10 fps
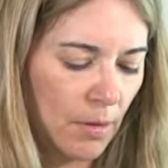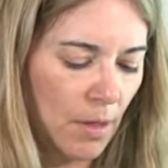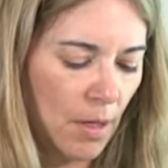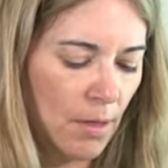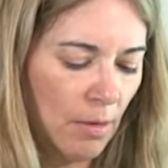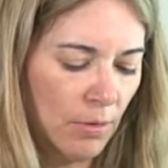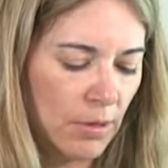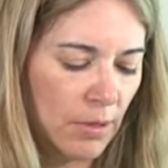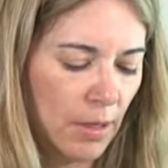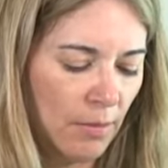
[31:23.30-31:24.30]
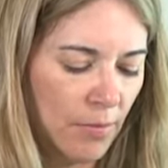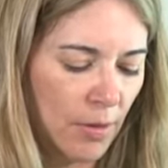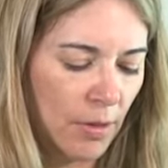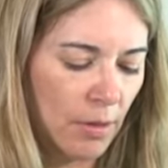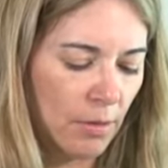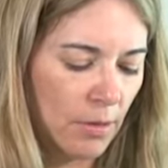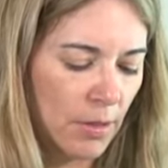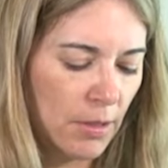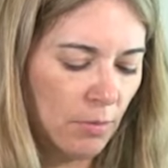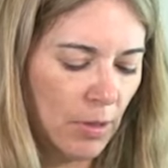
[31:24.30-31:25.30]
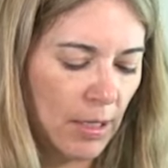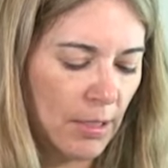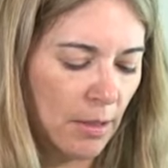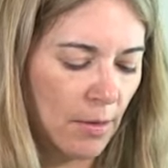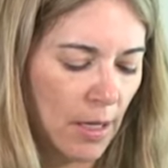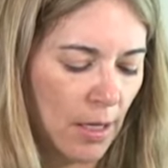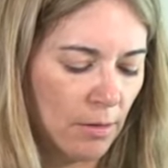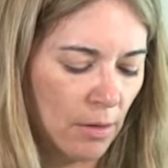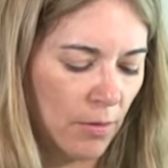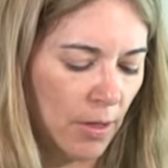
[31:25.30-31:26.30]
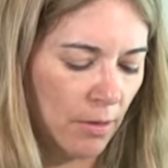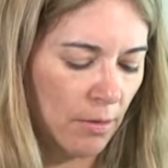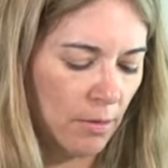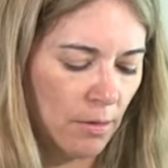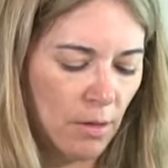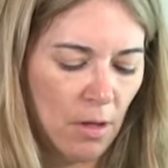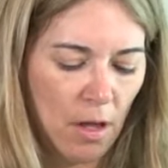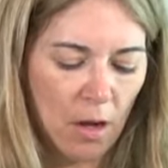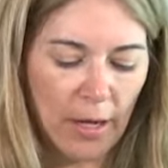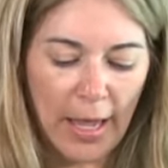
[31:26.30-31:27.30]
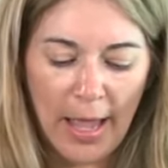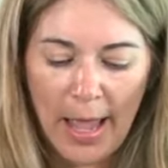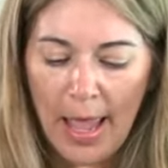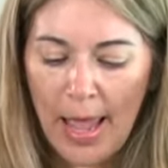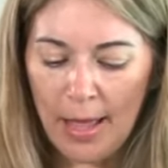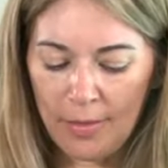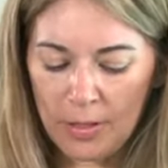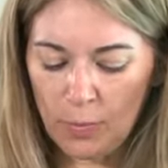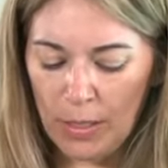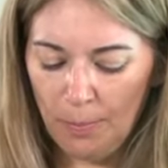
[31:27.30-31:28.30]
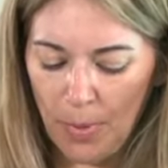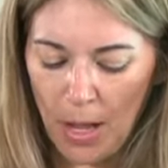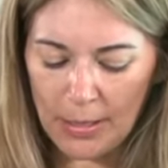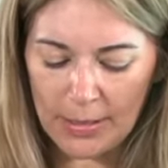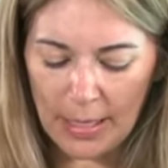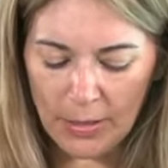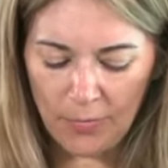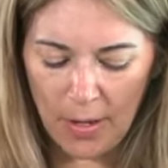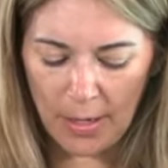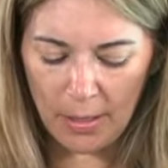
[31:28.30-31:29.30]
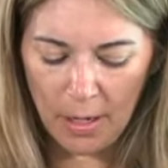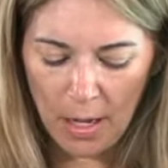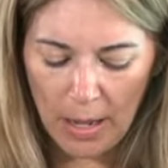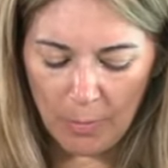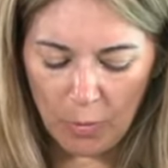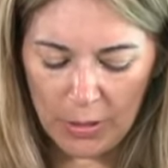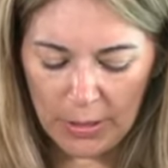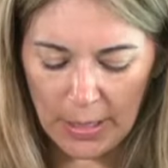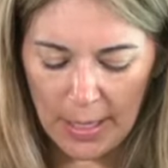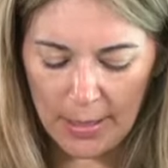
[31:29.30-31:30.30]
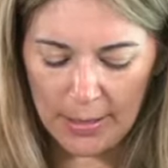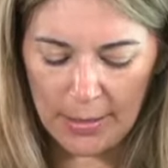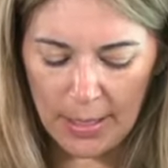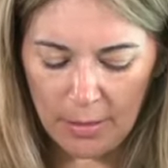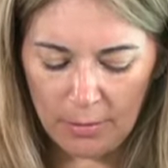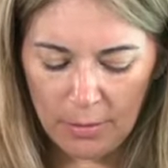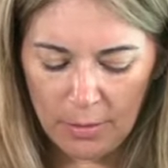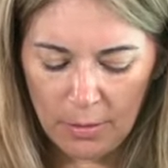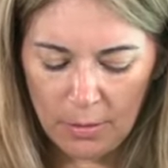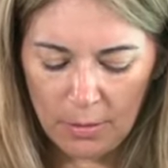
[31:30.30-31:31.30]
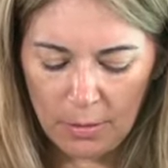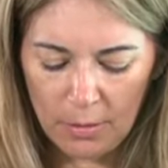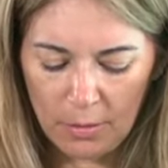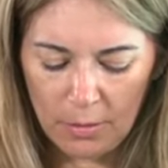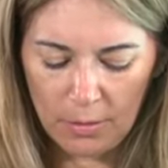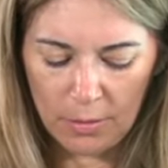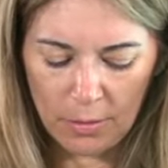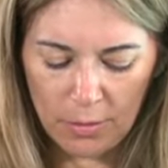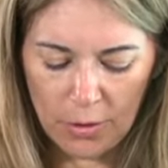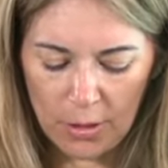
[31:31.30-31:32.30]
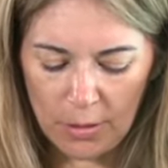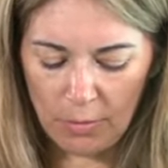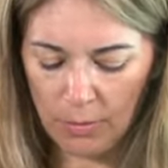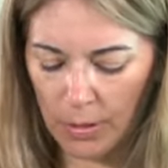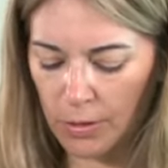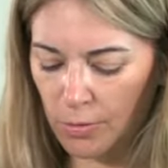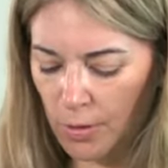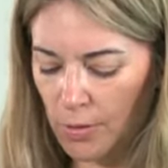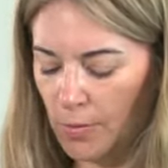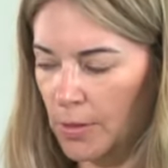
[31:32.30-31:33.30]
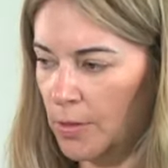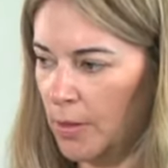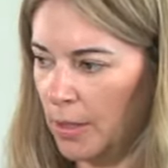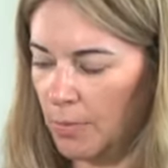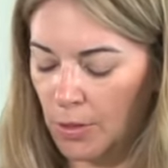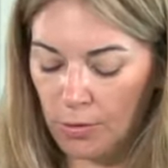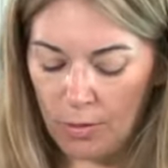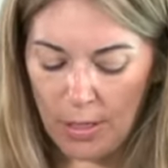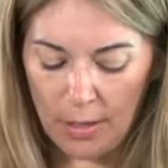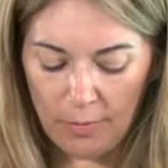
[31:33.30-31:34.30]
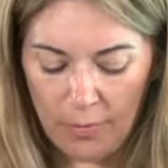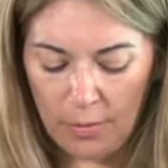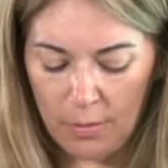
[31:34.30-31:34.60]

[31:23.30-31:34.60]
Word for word: And that one didn't cut very good. Is this the one I did on the angle? Oh, there. Okay, and this one embossed, that's fine. I'm going to lay this down. Just, oh, let's do it this way so I can make sure I have.